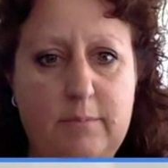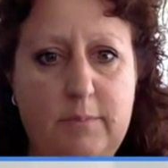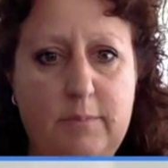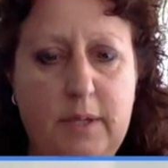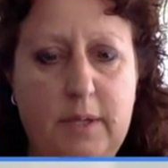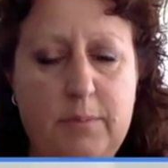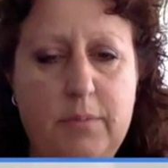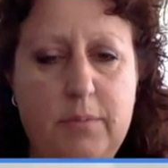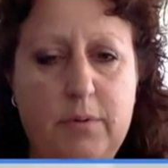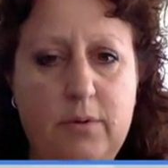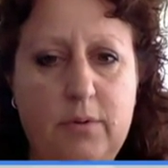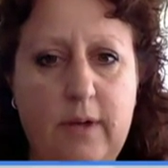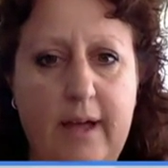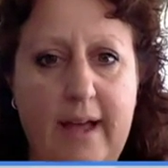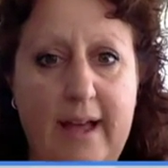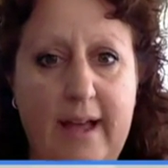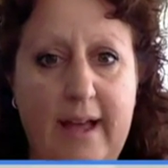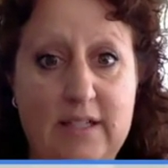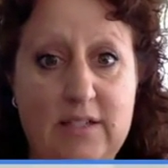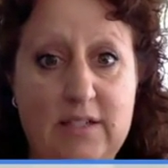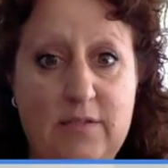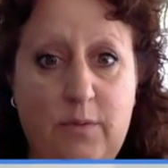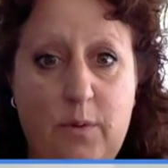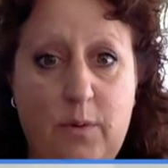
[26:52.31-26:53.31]
people
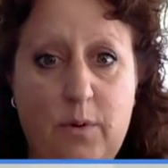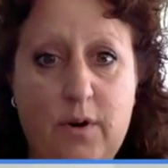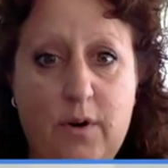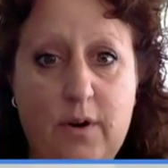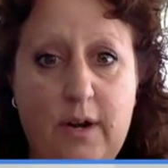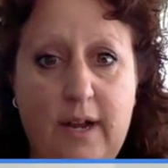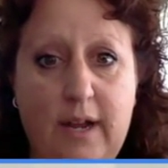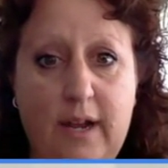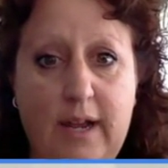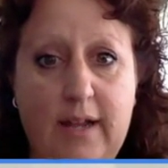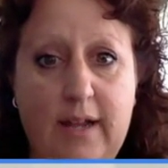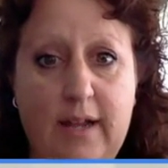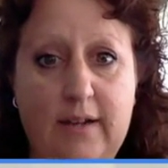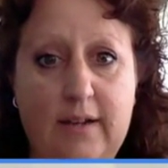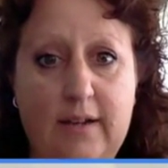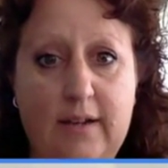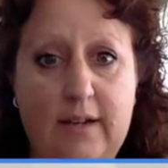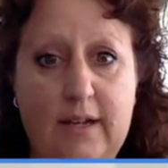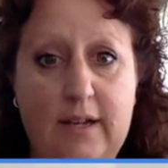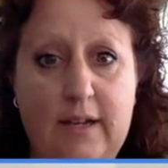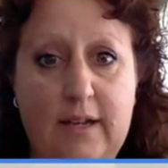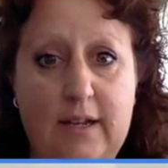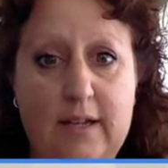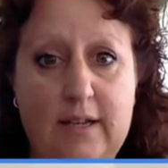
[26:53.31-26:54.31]
asked for and
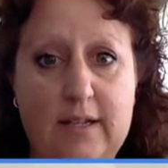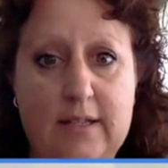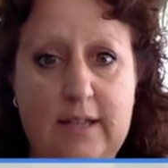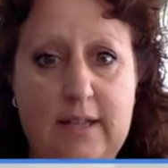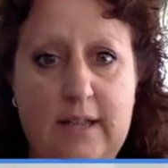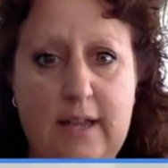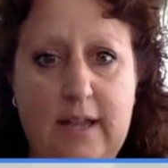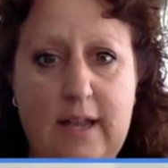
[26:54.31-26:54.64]
is